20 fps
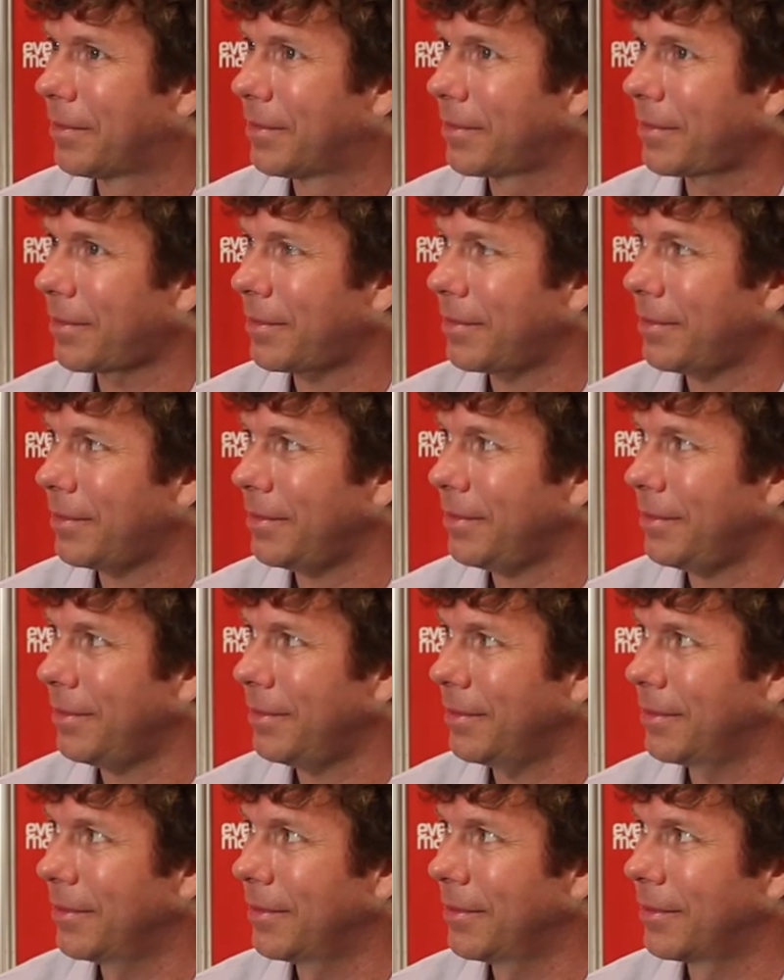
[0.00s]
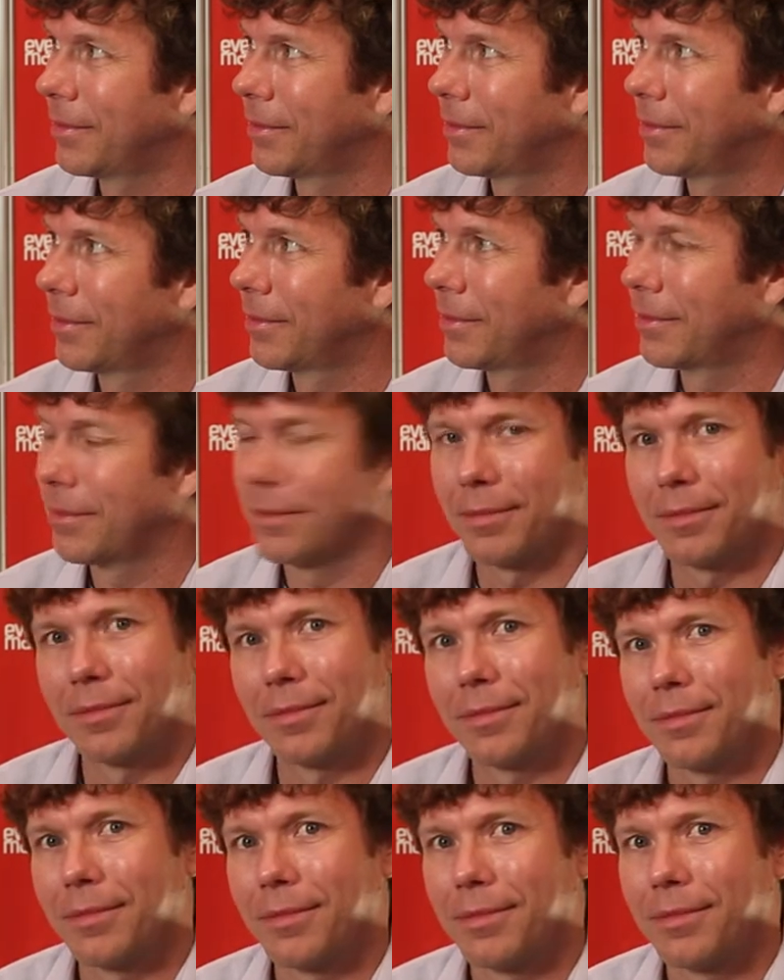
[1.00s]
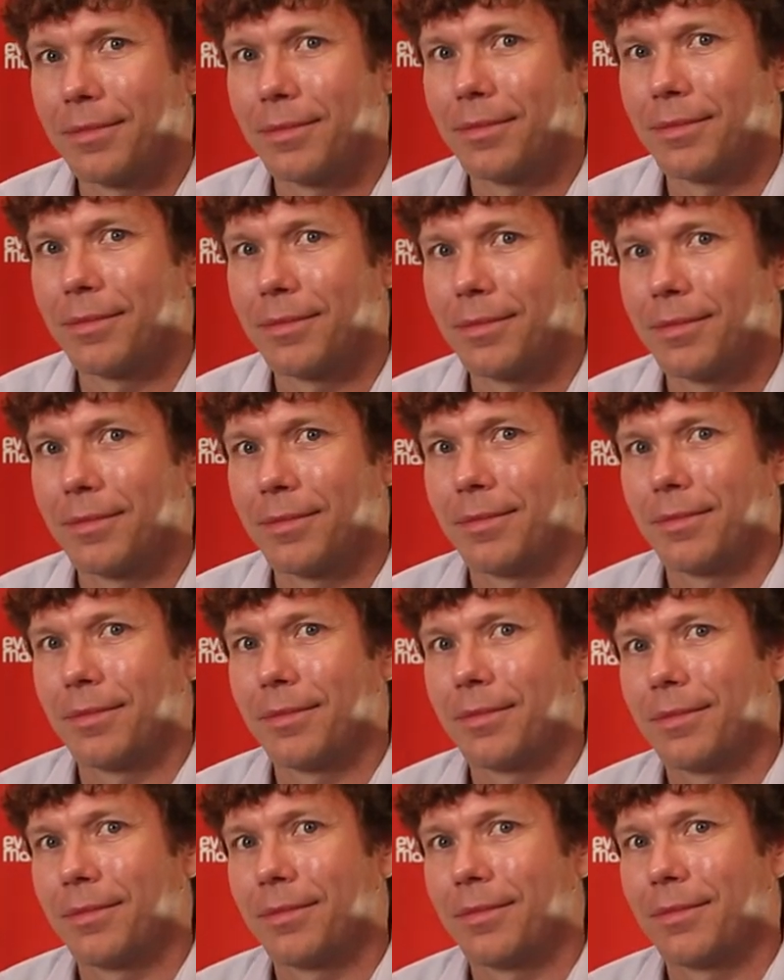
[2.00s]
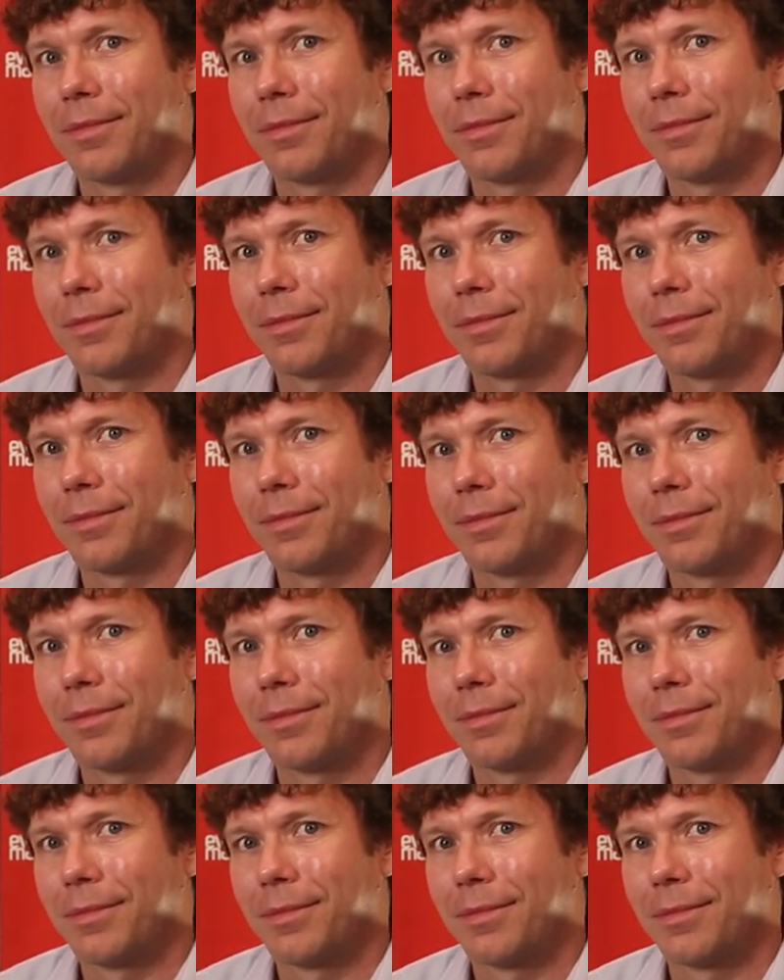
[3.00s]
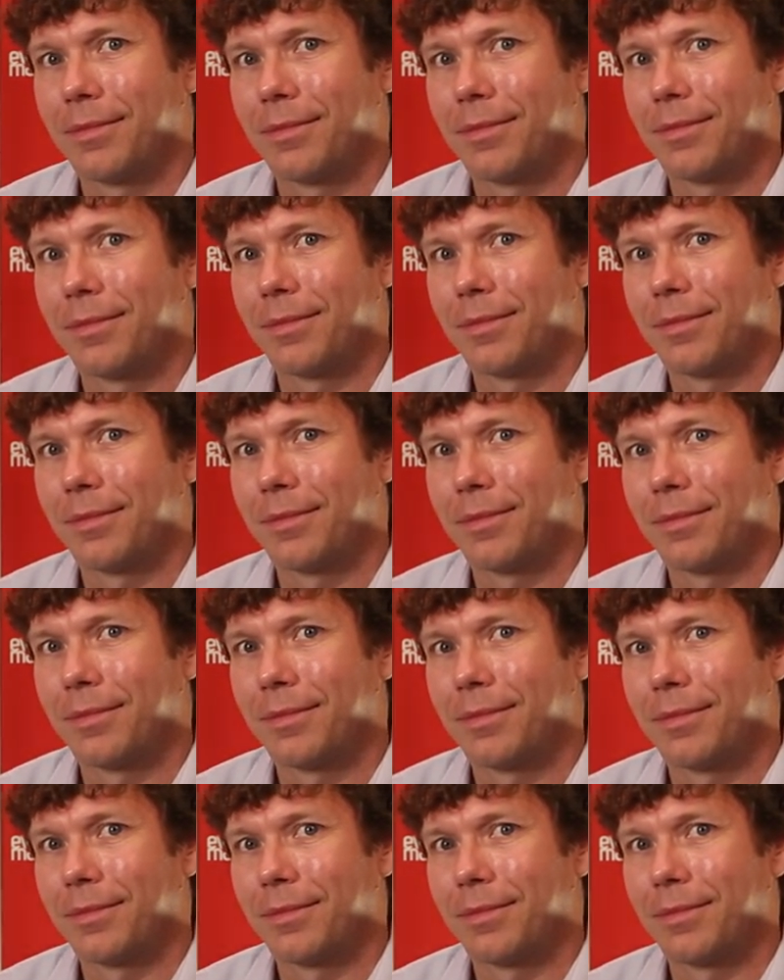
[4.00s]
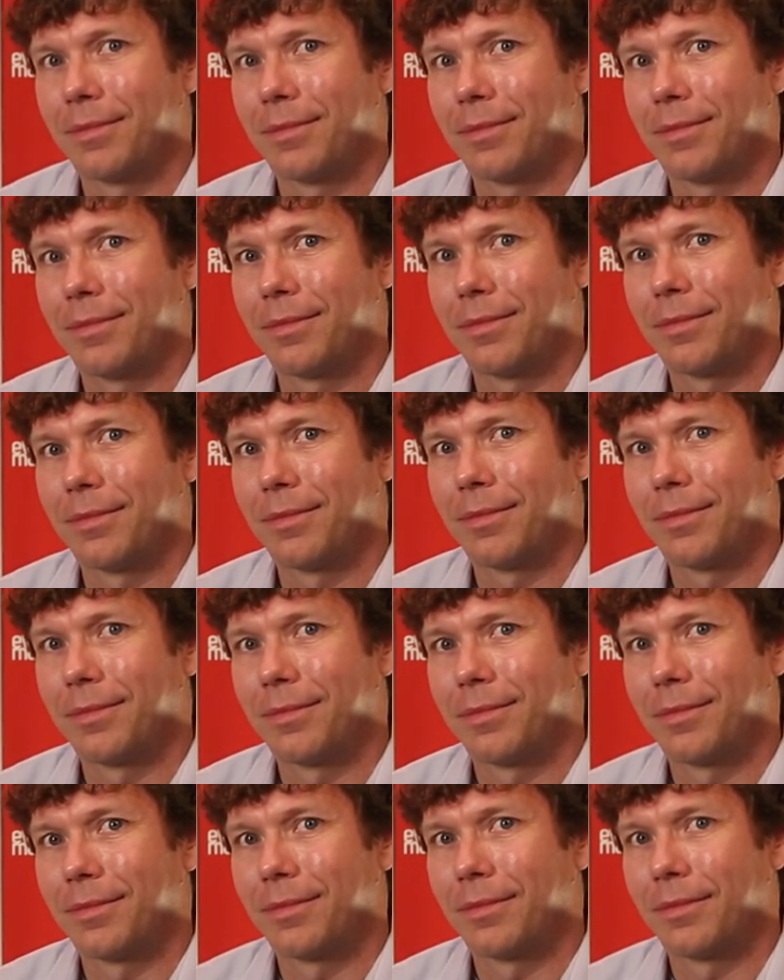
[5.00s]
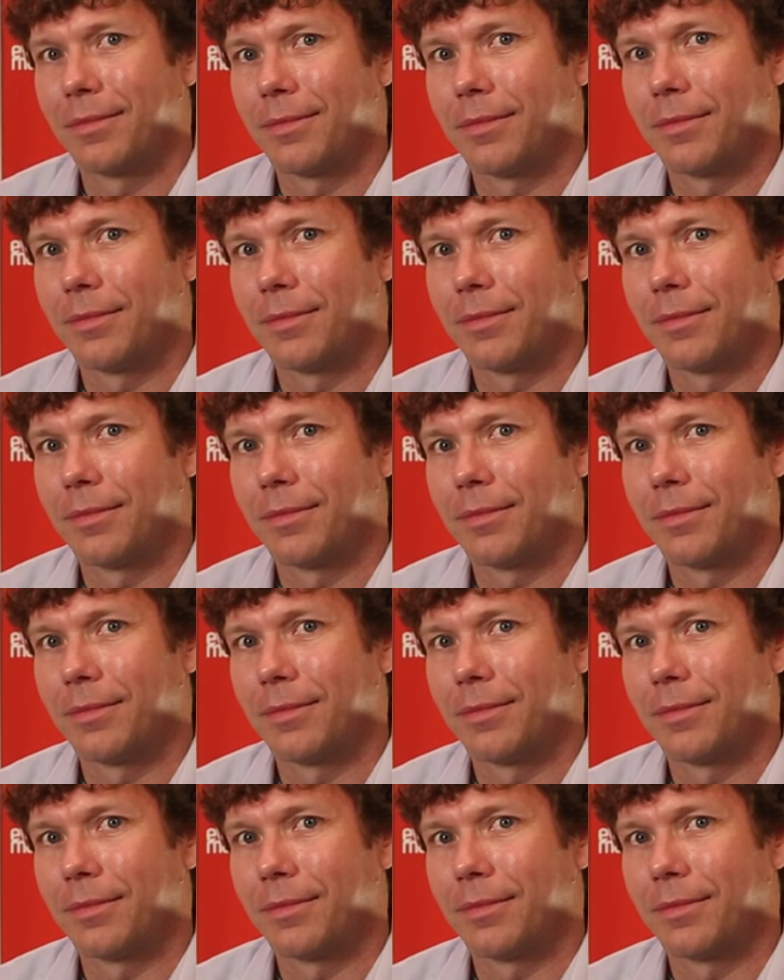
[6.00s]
No words are spoken by the person on screen.